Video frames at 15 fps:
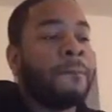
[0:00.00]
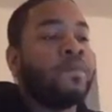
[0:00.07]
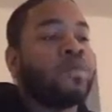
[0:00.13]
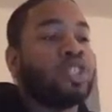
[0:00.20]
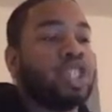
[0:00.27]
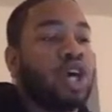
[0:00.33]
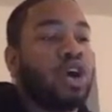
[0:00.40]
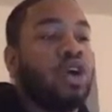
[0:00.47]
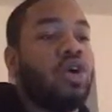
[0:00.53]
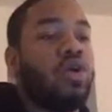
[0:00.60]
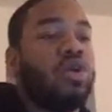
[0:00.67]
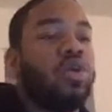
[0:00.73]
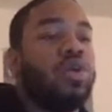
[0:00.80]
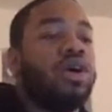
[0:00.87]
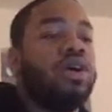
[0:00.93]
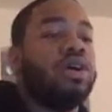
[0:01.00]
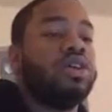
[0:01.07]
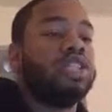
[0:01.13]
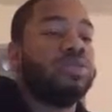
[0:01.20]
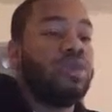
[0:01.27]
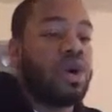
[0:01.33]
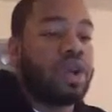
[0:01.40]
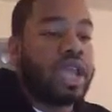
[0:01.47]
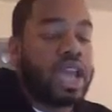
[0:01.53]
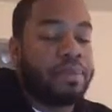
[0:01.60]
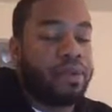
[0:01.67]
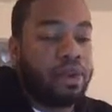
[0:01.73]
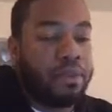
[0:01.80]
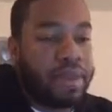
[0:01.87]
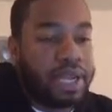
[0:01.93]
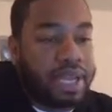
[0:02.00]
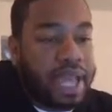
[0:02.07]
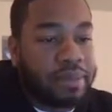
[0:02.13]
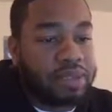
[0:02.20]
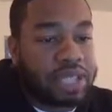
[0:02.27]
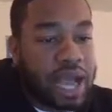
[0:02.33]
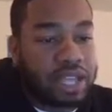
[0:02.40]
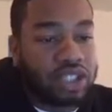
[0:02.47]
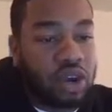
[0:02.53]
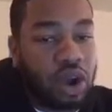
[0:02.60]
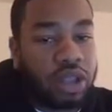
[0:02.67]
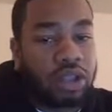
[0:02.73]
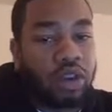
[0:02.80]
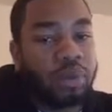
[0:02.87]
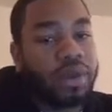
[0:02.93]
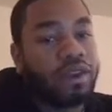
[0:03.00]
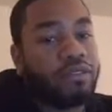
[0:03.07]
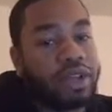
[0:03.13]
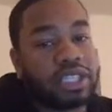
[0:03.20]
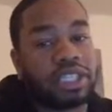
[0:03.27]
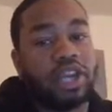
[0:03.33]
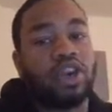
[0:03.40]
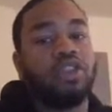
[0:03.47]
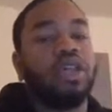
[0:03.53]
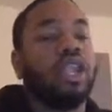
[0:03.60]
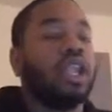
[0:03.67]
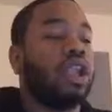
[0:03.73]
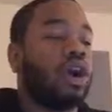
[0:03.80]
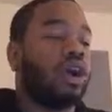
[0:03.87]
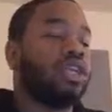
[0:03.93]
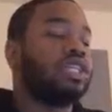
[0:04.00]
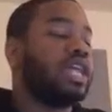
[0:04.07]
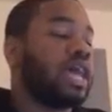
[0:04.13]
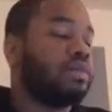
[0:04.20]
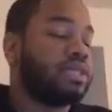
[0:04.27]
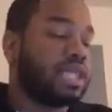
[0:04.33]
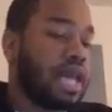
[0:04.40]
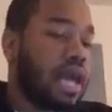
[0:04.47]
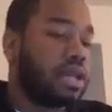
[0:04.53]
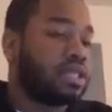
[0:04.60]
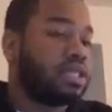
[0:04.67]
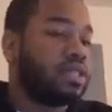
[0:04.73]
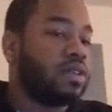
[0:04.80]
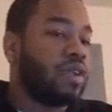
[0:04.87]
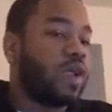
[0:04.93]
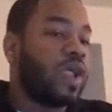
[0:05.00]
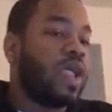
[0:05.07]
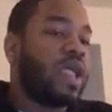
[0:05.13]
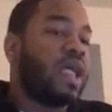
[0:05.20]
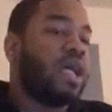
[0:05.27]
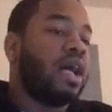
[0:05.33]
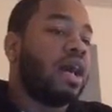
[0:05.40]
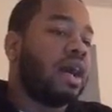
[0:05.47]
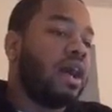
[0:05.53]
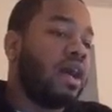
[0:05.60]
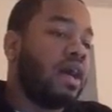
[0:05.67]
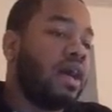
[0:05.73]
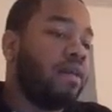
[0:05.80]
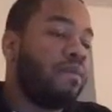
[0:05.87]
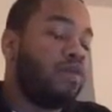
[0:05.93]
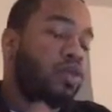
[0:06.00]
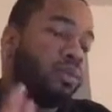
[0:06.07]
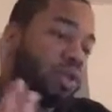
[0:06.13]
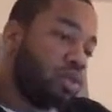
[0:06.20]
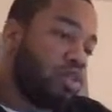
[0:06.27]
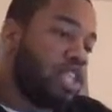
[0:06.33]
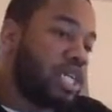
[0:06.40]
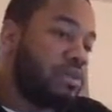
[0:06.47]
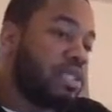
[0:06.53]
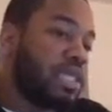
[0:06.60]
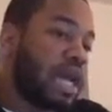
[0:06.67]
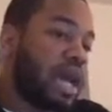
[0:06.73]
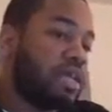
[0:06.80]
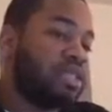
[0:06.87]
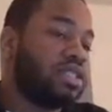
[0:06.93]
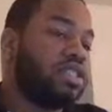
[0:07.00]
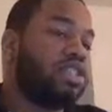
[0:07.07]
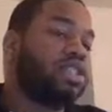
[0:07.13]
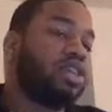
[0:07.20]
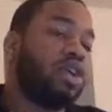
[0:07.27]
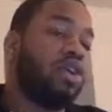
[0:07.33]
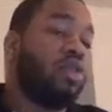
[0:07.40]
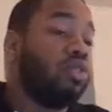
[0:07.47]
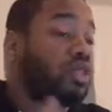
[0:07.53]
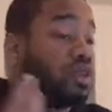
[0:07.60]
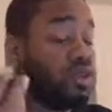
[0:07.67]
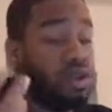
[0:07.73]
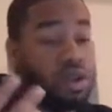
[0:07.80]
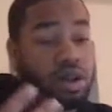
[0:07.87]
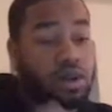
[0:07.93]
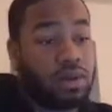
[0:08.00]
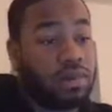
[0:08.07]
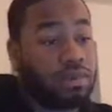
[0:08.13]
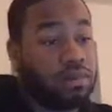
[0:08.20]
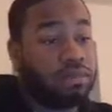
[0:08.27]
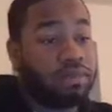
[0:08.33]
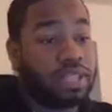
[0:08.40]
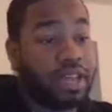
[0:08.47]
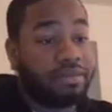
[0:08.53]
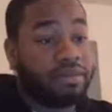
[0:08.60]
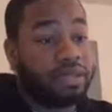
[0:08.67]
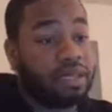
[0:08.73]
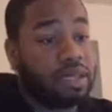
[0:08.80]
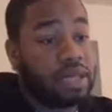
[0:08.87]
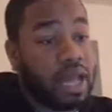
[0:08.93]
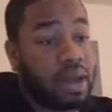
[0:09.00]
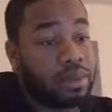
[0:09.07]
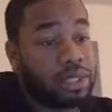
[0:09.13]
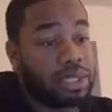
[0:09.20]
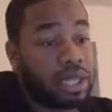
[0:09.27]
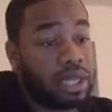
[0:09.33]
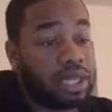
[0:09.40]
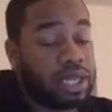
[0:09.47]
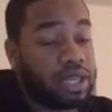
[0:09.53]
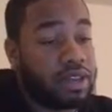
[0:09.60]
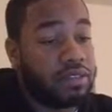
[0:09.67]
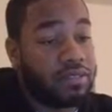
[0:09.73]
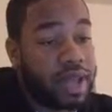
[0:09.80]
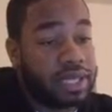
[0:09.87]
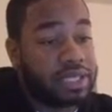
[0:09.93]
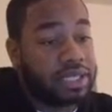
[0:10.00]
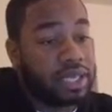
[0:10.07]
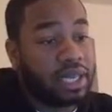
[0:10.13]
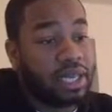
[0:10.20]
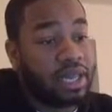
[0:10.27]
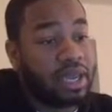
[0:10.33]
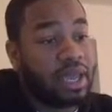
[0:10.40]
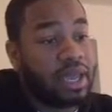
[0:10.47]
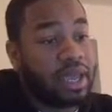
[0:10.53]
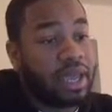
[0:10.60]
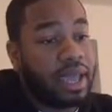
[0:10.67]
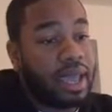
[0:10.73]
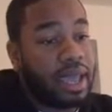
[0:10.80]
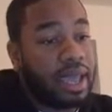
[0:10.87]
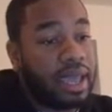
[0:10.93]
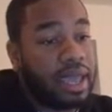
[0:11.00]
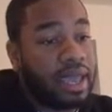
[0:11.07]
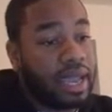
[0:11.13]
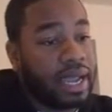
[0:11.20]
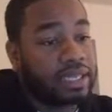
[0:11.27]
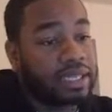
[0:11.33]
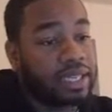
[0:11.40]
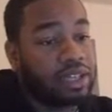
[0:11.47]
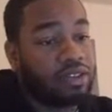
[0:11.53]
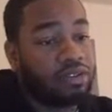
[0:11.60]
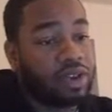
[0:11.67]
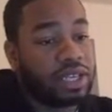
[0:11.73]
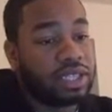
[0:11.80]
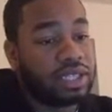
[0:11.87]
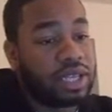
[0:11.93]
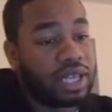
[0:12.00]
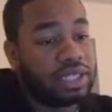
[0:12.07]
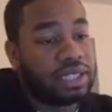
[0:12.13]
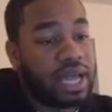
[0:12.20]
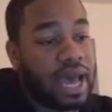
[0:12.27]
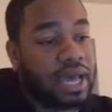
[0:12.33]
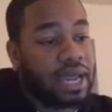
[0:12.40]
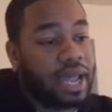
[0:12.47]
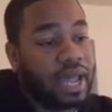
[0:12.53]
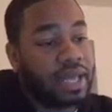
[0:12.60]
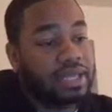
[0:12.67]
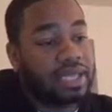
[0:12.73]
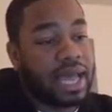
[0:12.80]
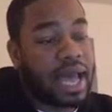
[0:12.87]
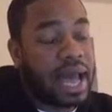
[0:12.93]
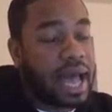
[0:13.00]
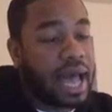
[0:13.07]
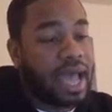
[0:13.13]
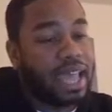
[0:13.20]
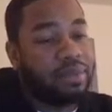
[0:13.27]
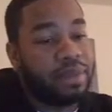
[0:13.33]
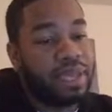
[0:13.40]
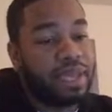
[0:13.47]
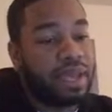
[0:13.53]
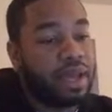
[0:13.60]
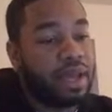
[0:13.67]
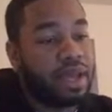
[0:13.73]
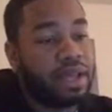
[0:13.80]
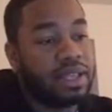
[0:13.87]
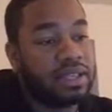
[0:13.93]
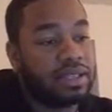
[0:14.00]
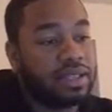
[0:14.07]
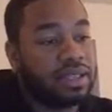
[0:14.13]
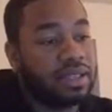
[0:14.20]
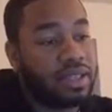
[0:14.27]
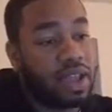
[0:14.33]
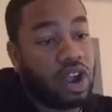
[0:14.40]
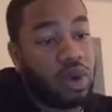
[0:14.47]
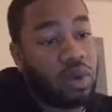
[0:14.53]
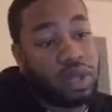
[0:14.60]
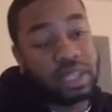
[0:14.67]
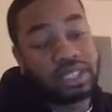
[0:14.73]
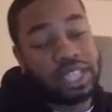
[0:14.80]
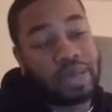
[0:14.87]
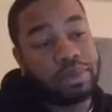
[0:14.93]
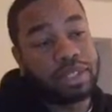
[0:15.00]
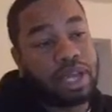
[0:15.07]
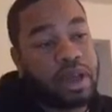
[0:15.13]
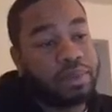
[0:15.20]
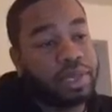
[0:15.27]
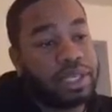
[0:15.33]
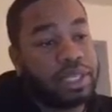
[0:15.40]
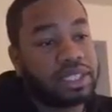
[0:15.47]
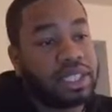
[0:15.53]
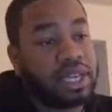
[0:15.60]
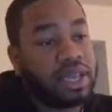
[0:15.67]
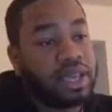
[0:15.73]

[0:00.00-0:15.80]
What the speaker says: So small cap or mid cap stocks are a little bit riskier than large cap stocks or blue chip stocks. So they're, definitely, I would say, good to invest in. And like I said, the risk is not as high because they are well established companies